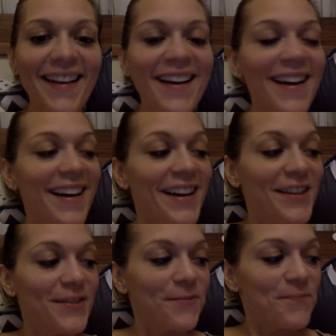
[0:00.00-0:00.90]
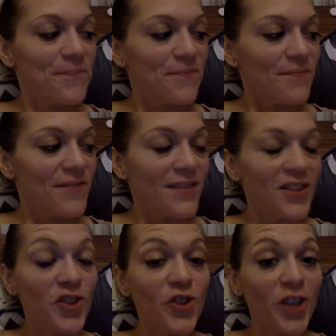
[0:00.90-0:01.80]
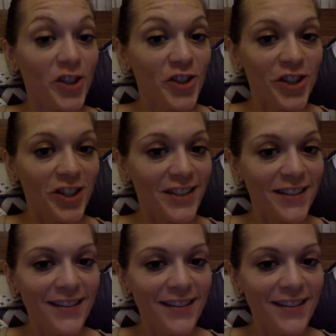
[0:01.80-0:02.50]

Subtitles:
um, Structured,